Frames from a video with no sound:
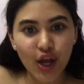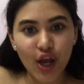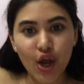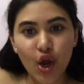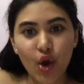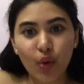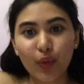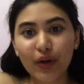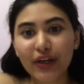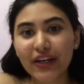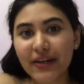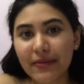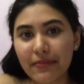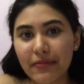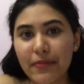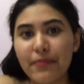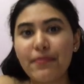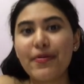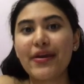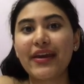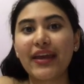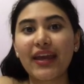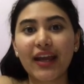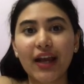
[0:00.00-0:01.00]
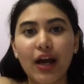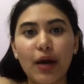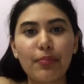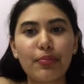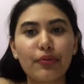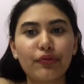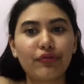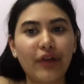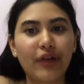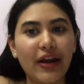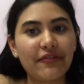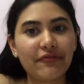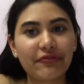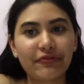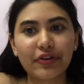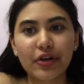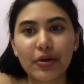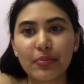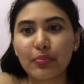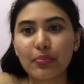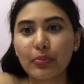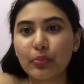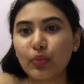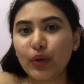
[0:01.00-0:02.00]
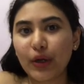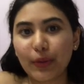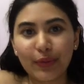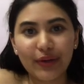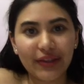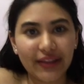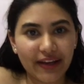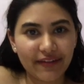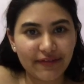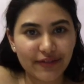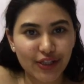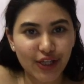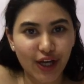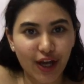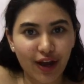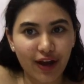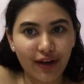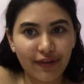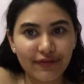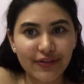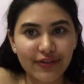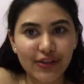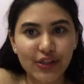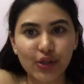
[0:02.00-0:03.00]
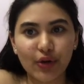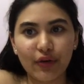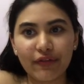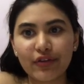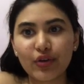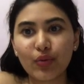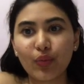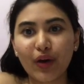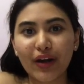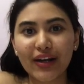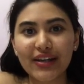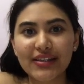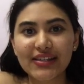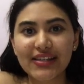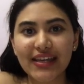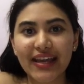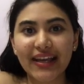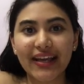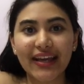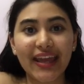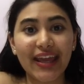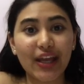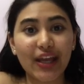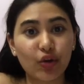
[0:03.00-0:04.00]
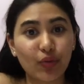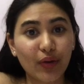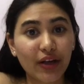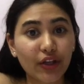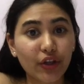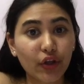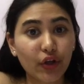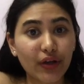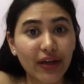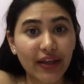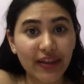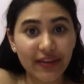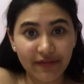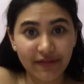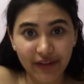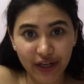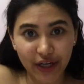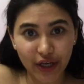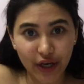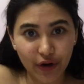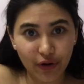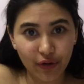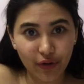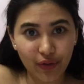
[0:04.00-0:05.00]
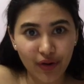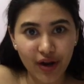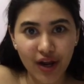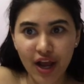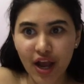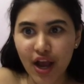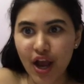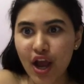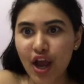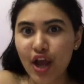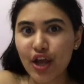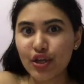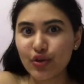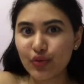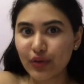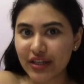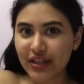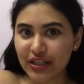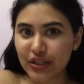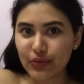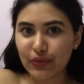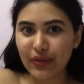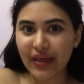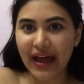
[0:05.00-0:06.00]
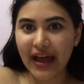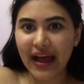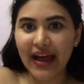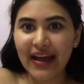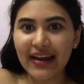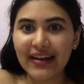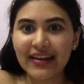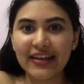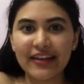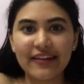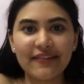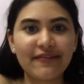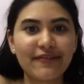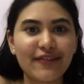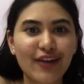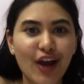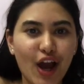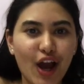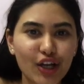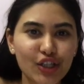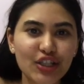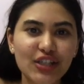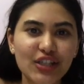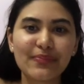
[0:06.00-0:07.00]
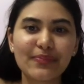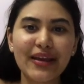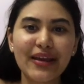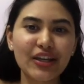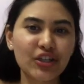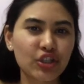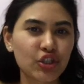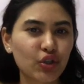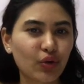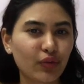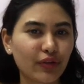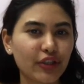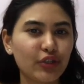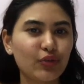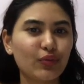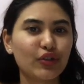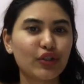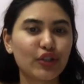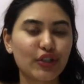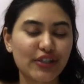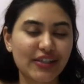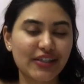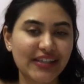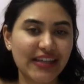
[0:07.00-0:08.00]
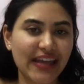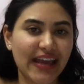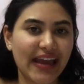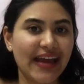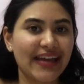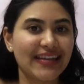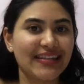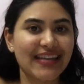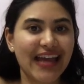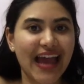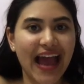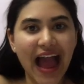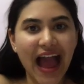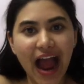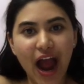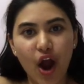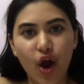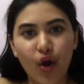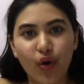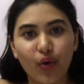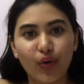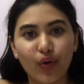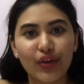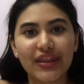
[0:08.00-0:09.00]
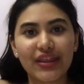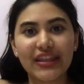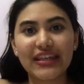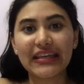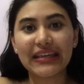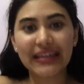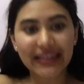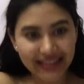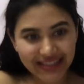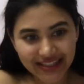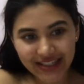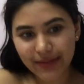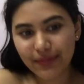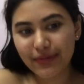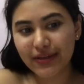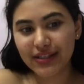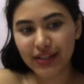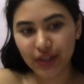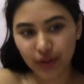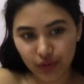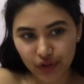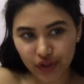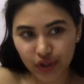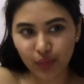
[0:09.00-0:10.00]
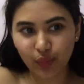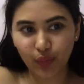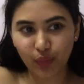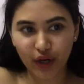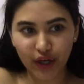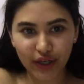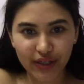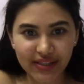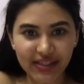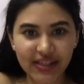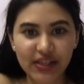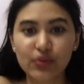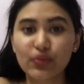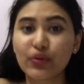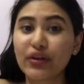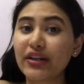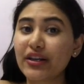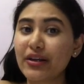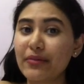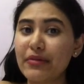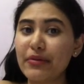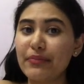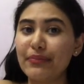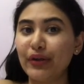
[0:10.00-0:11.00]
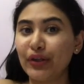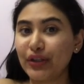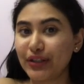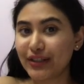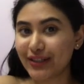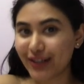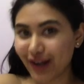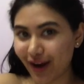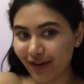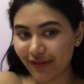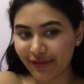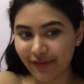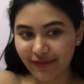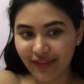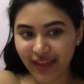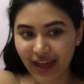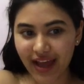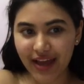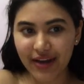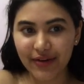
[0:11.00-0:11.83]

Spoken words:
We're going to be picking up right from where we left off, so if you want to take a quick look at the video, you can do that. If not, just make sure you understand how the DP solution works because we're going to be building off of that.